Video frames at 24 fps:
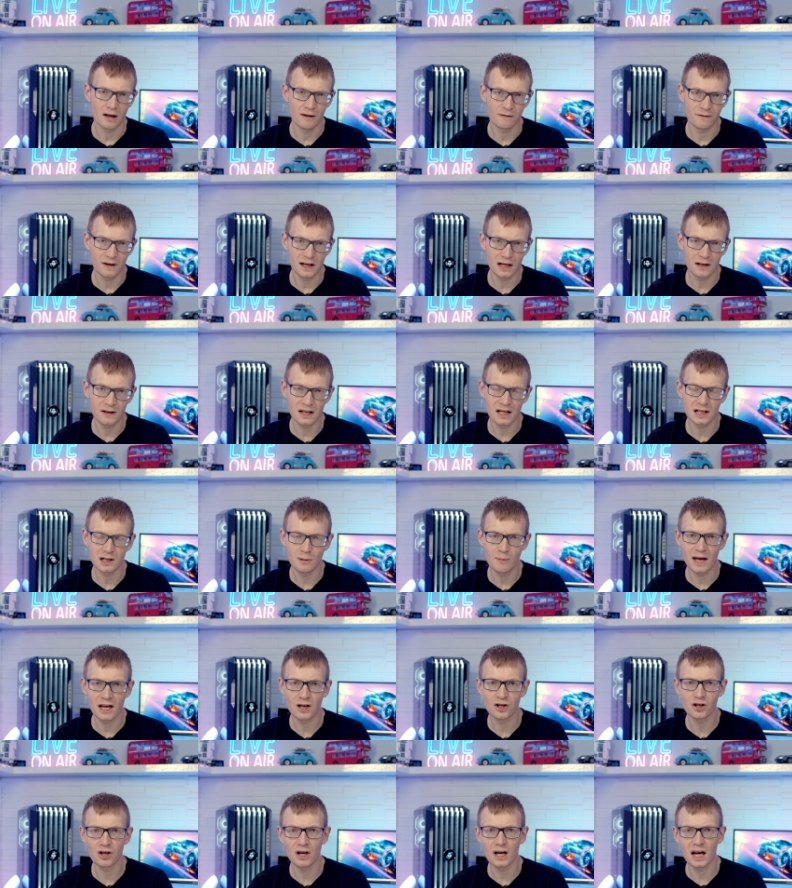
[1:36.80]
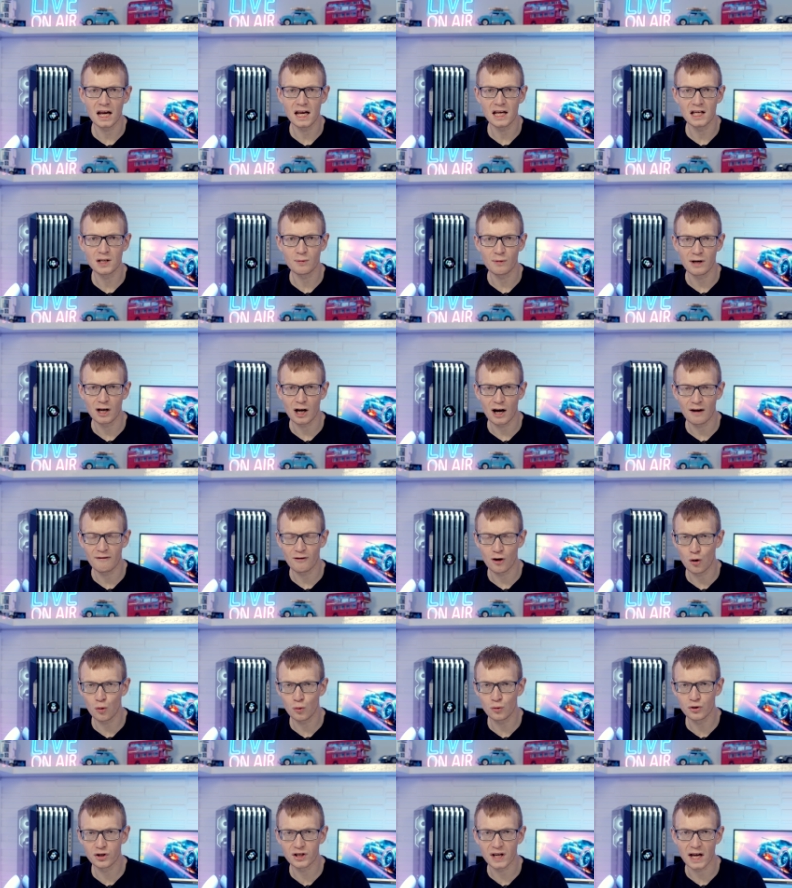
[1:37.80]
Final thing to mention is we have a
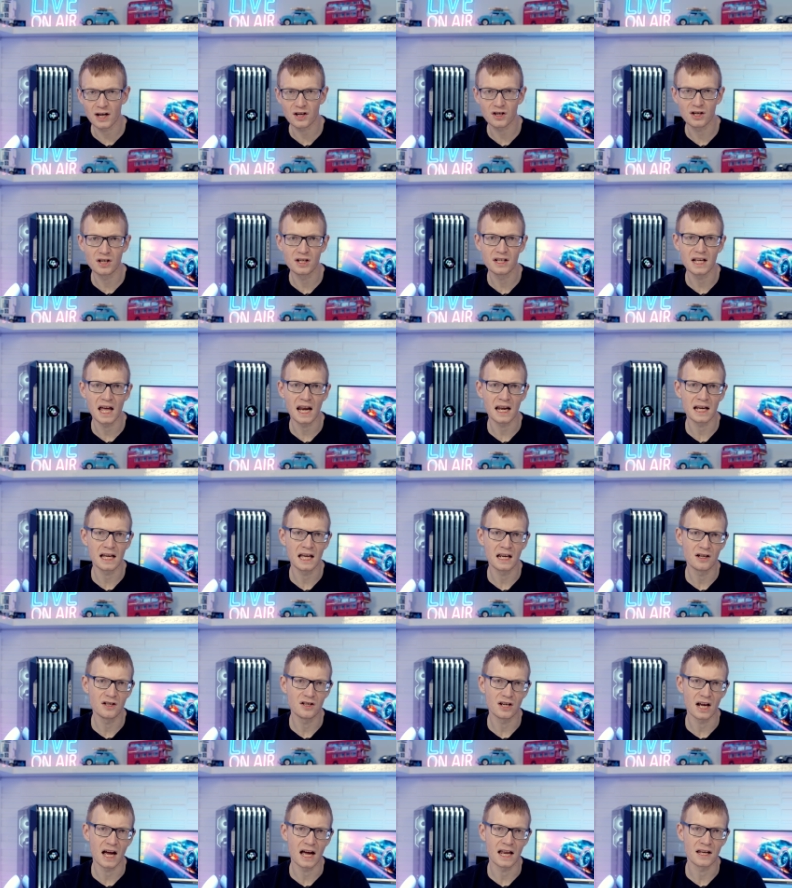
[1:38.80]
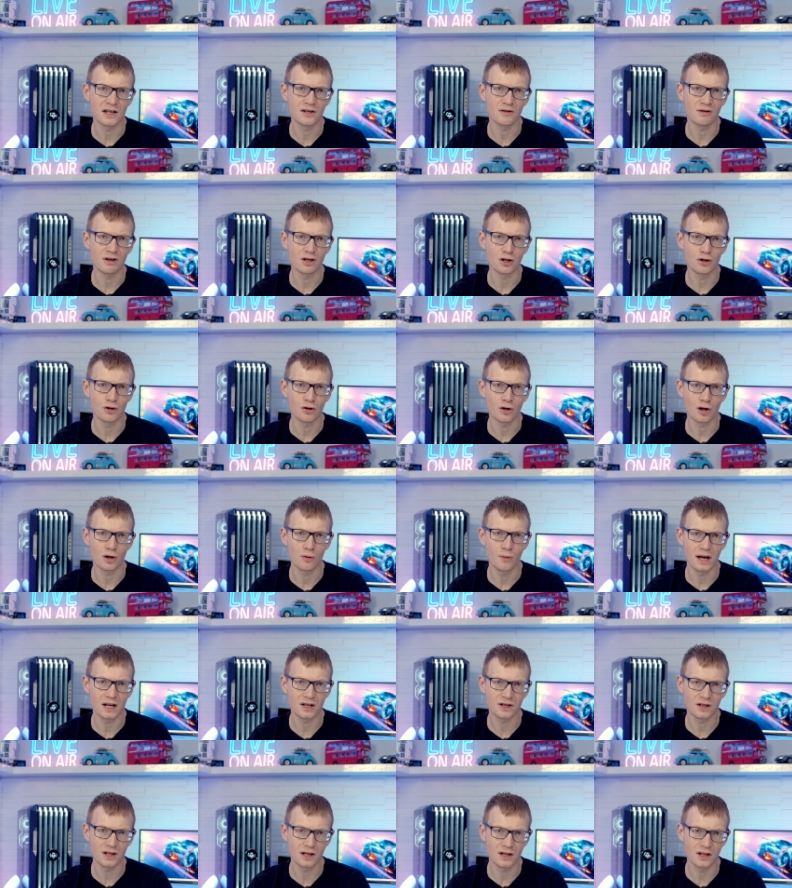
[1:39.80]
whole session dedicated to answering your
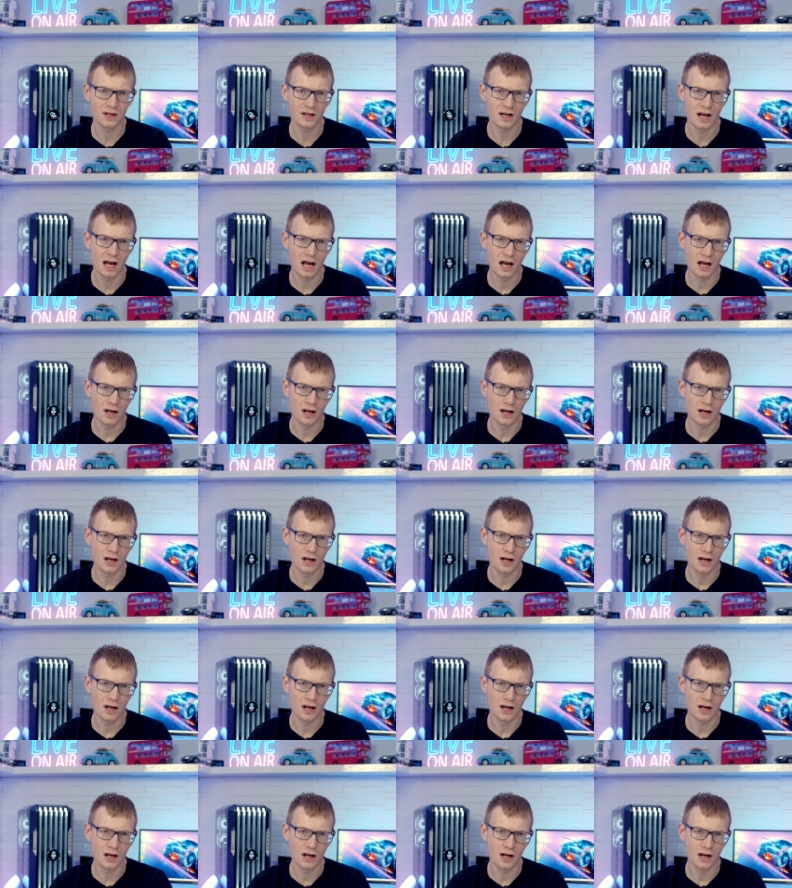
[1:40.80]
questions.